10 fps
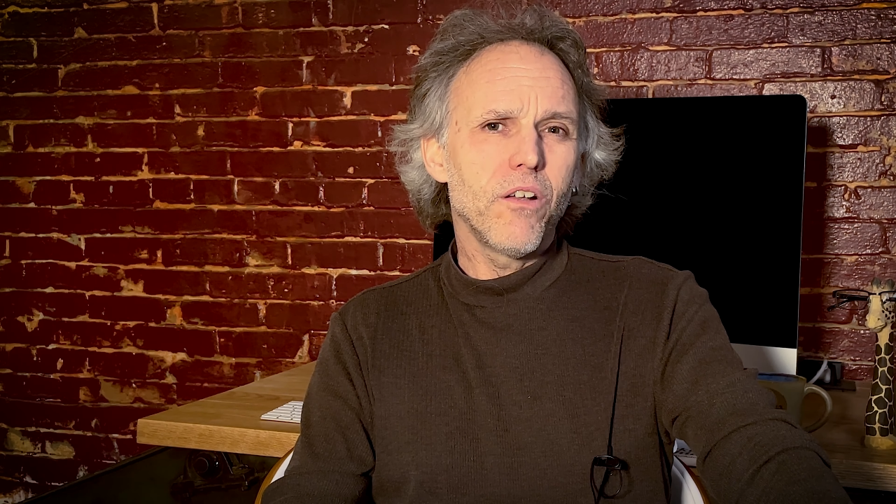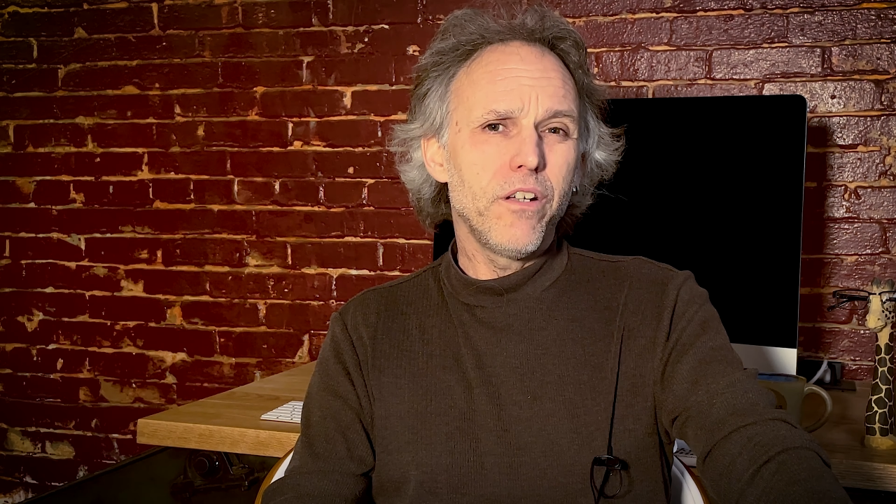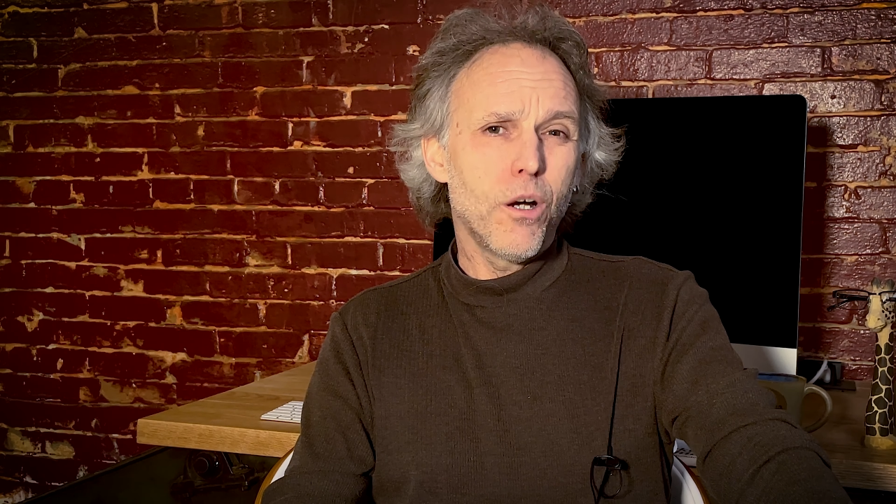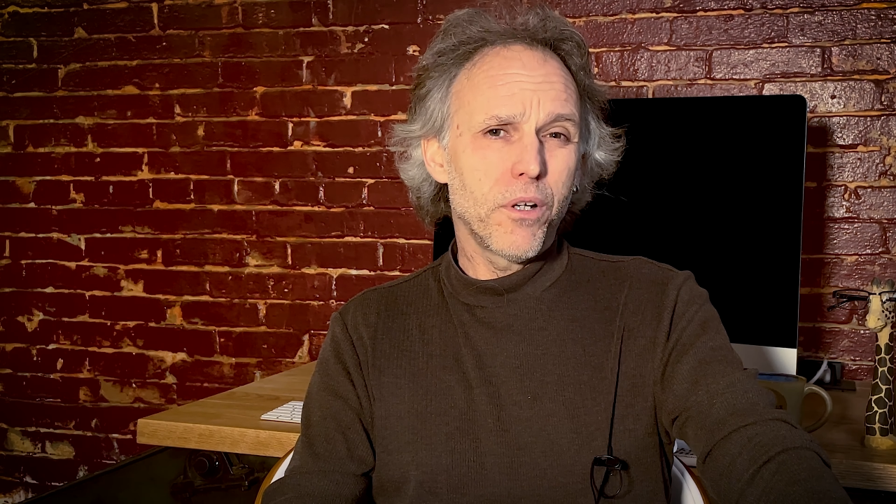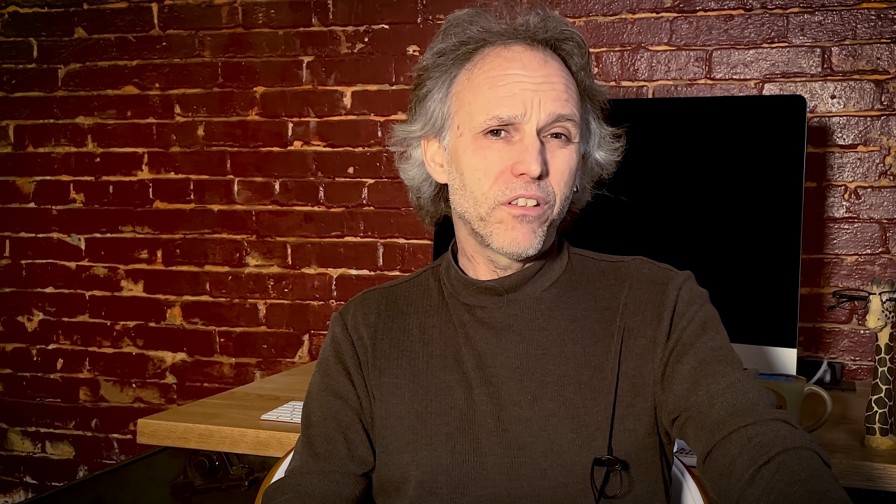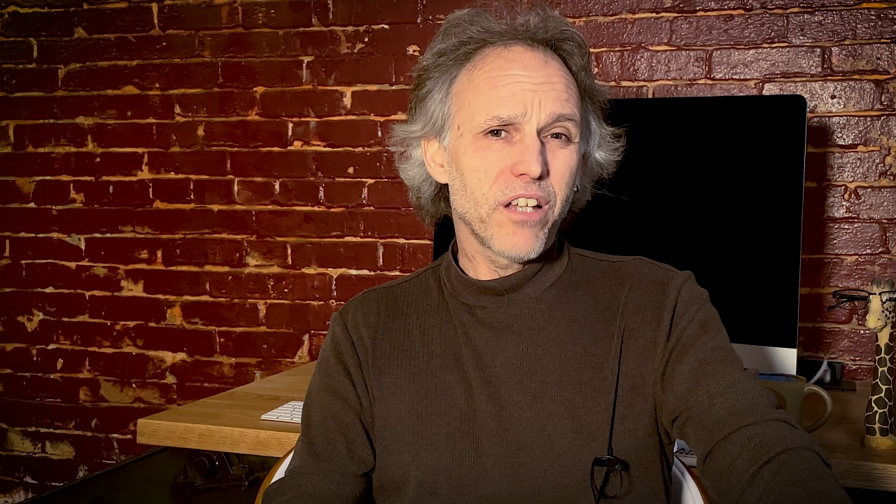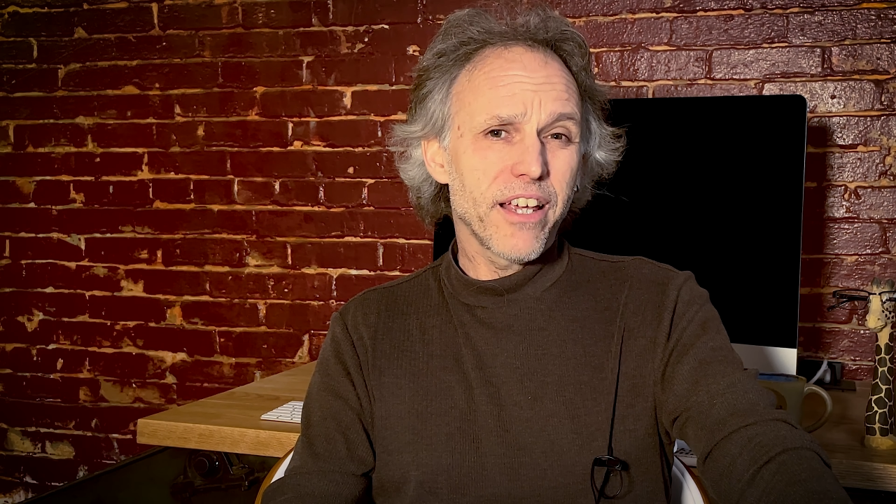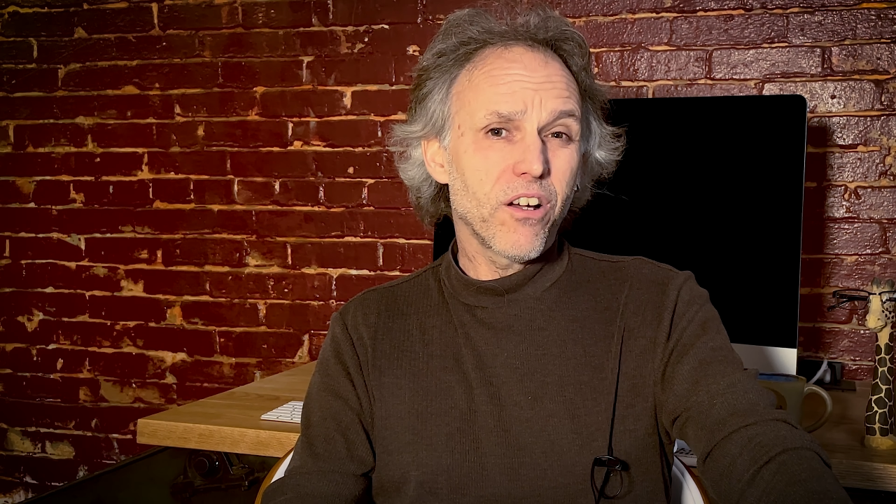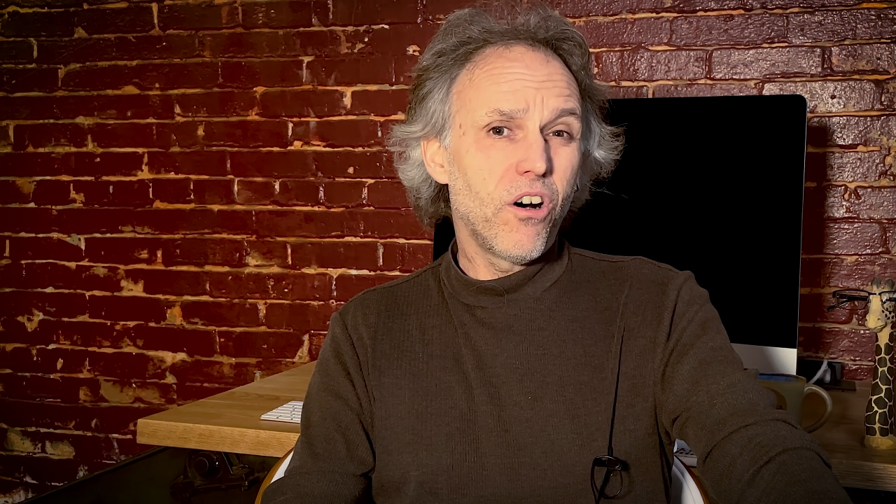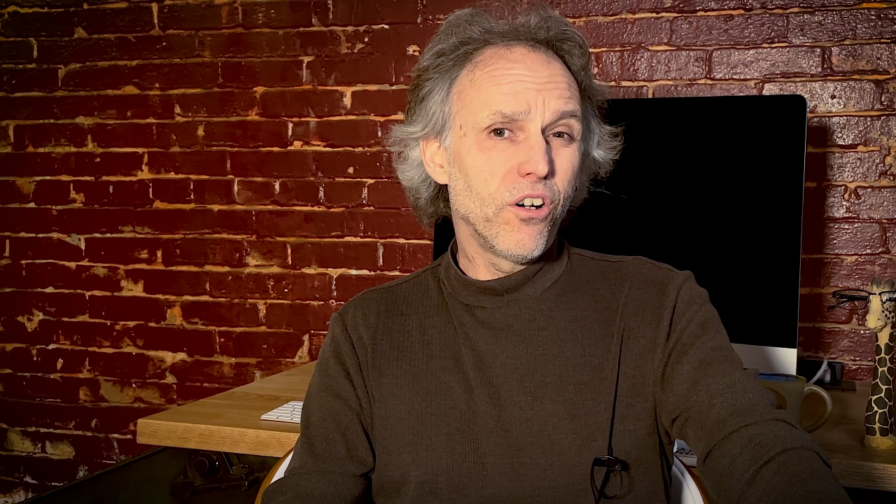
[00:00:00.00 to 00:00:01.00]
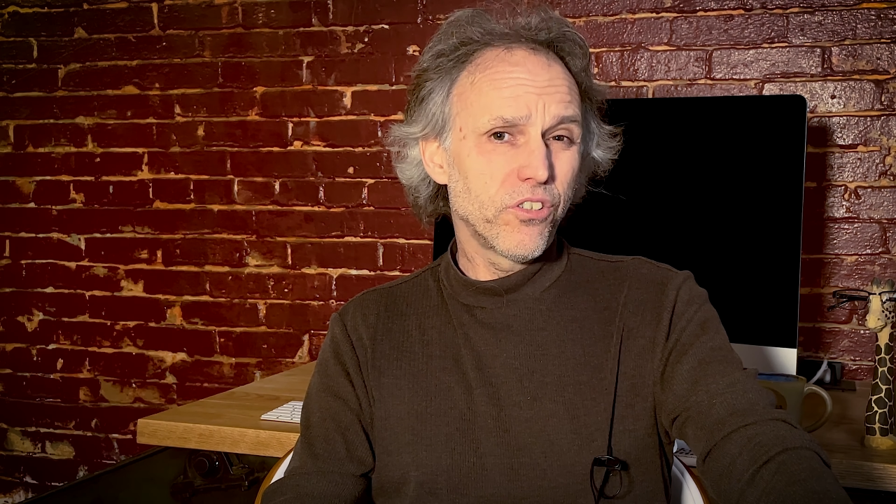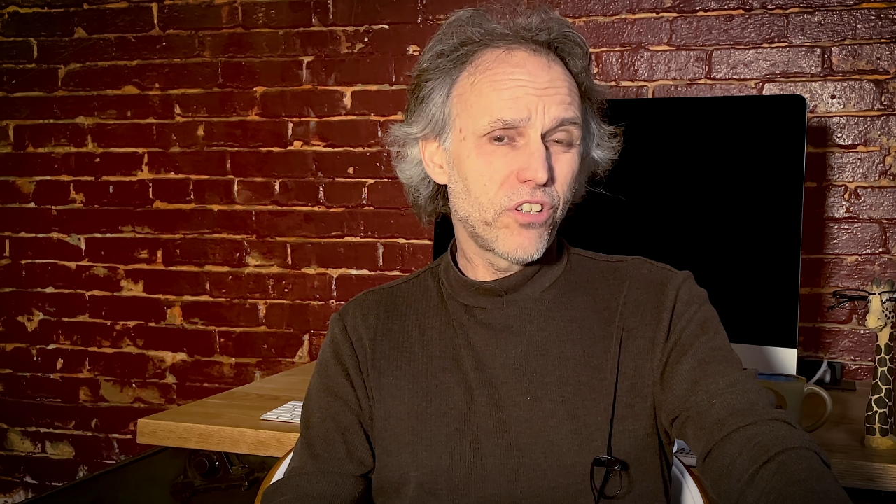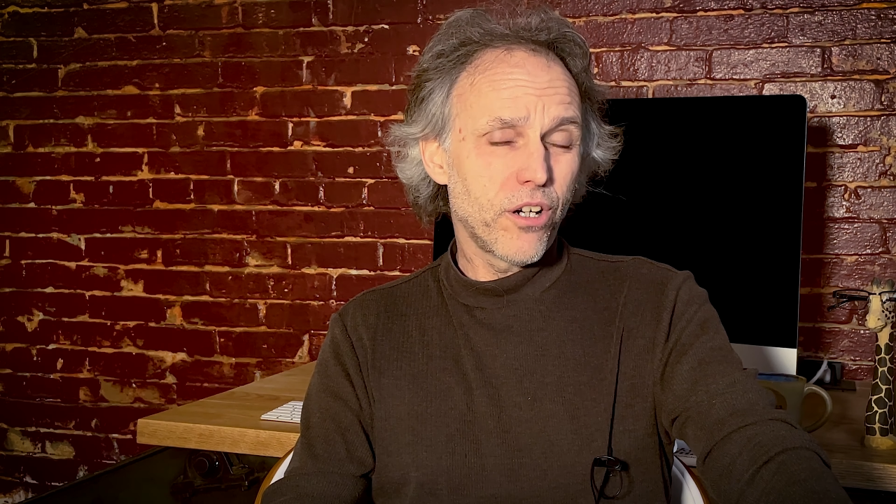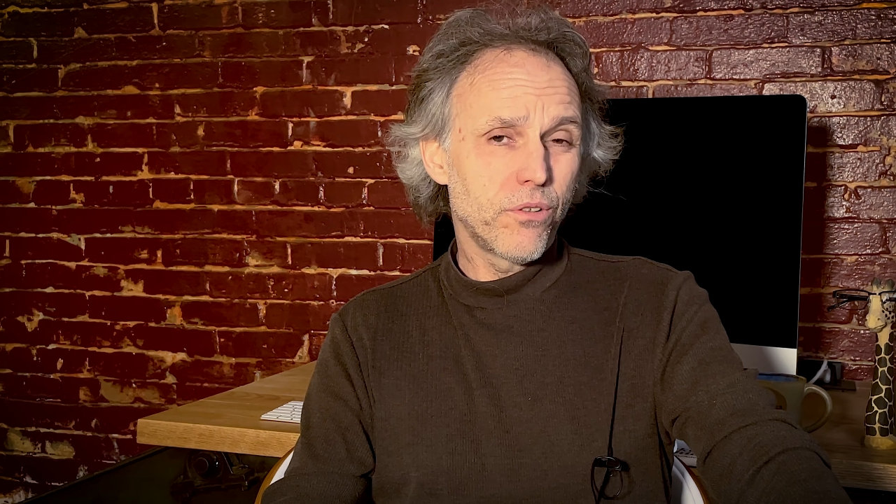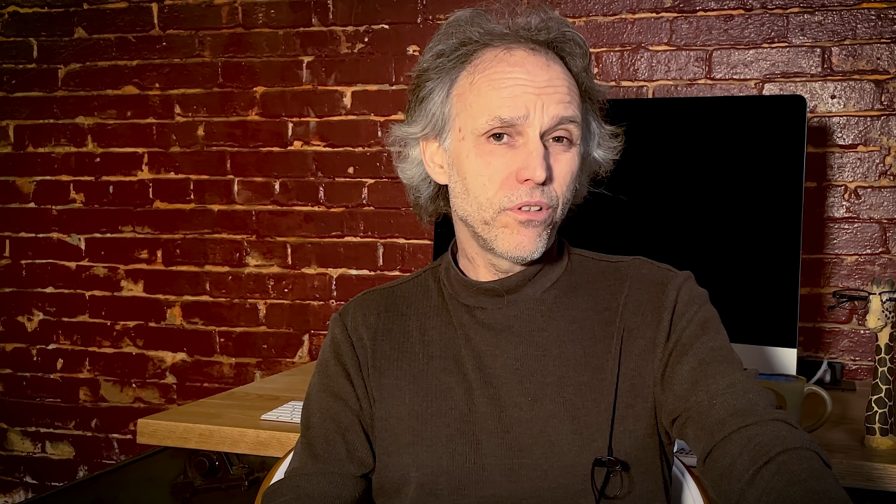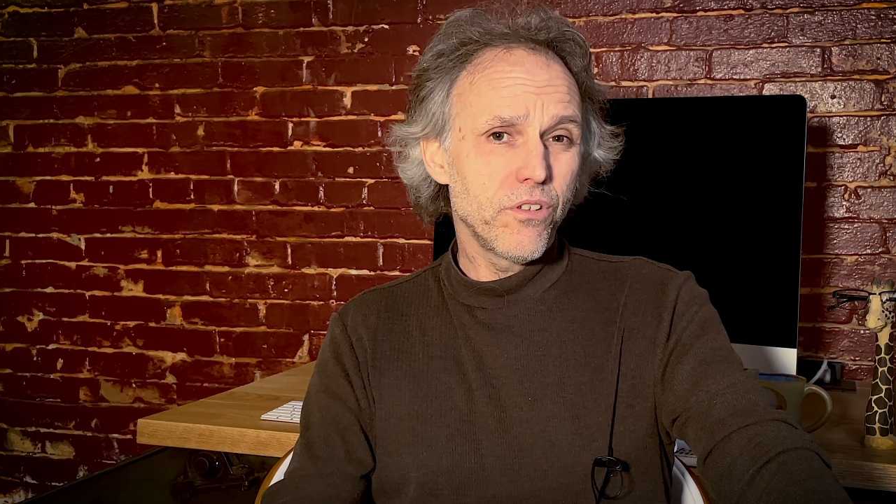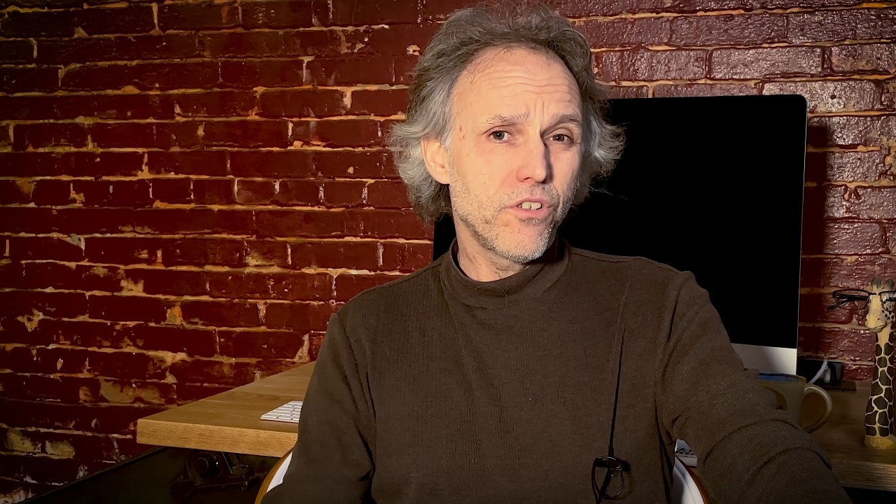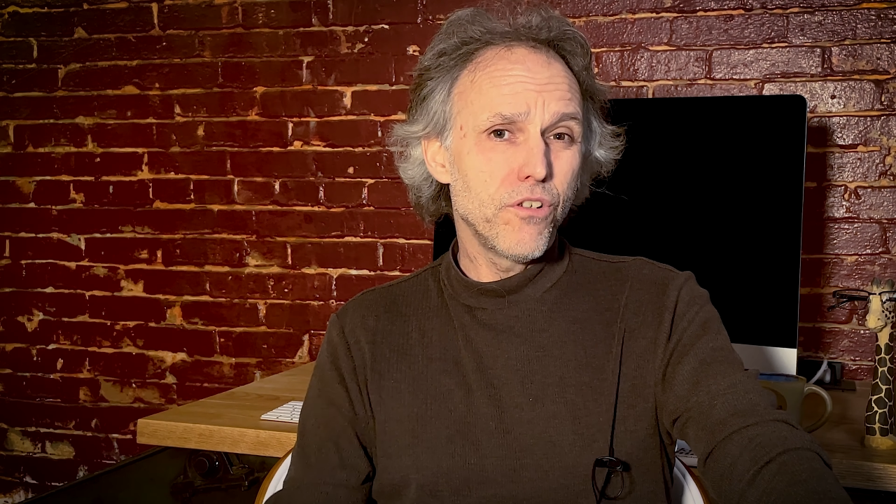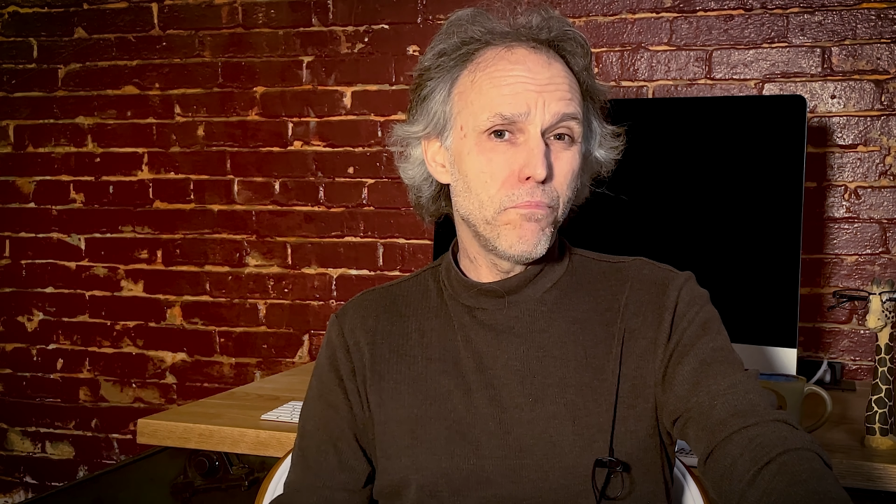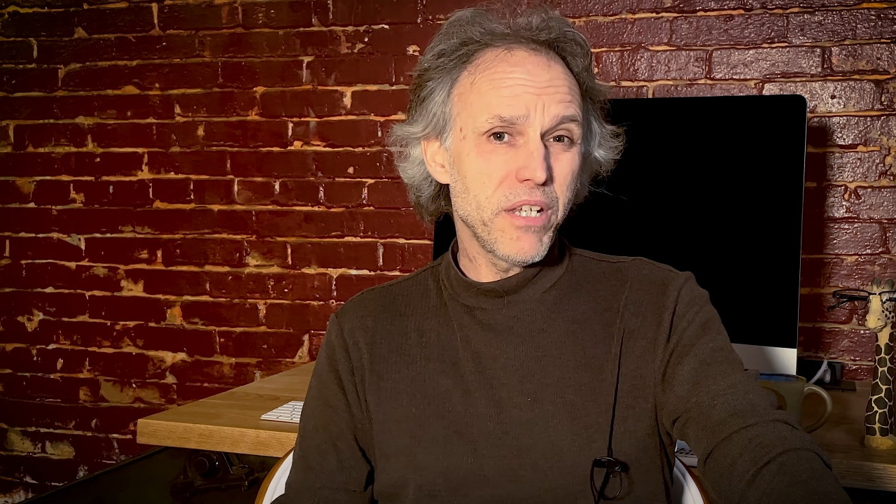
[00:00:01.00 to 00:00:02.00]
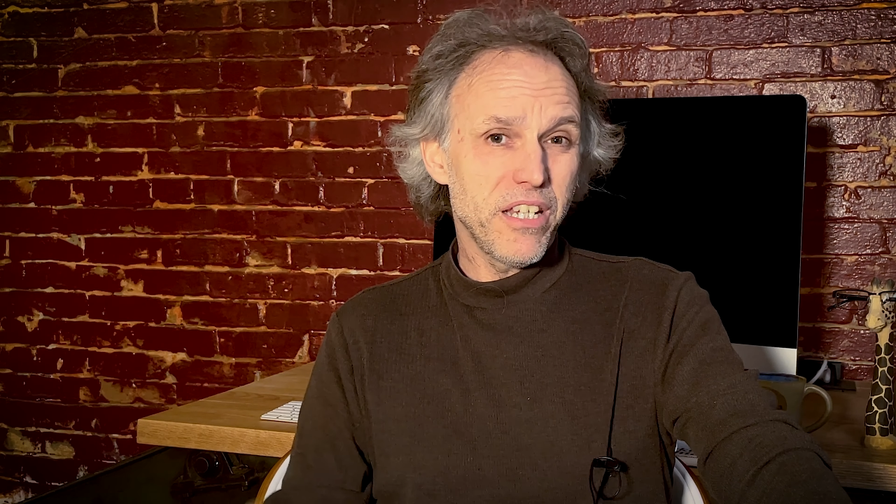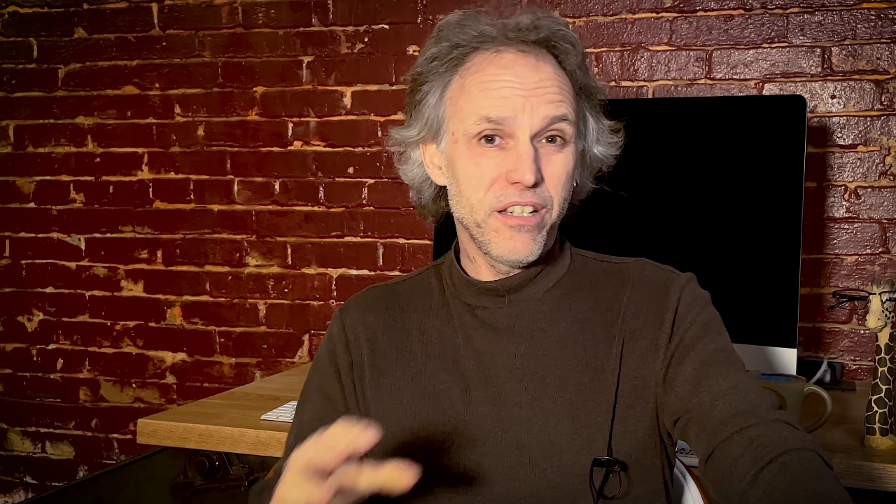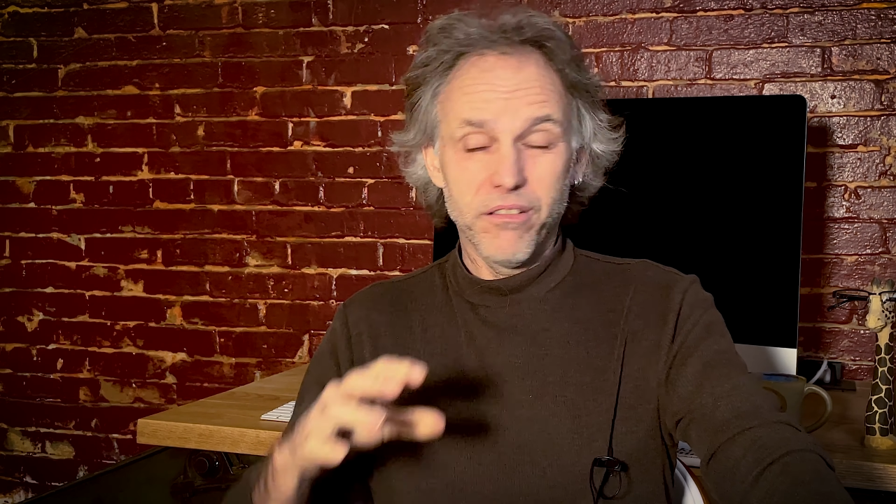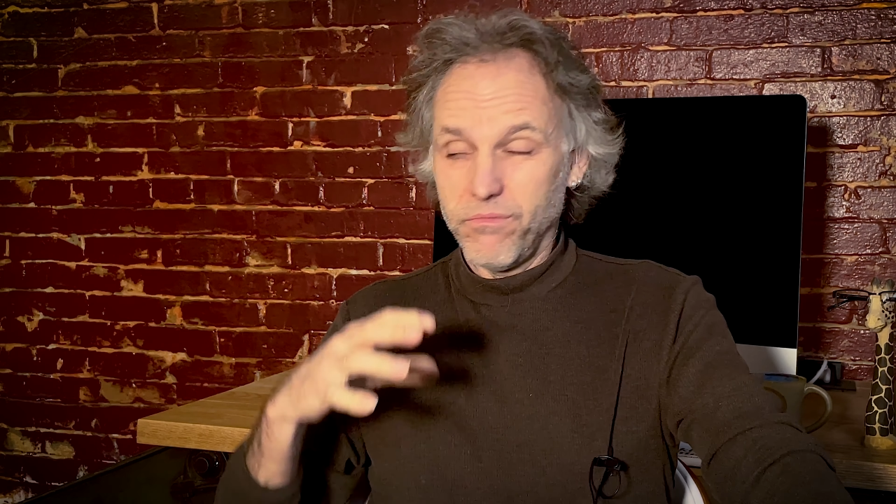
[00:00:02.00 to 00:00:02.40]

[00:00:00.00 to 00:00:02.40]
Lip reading: know what it's like also to be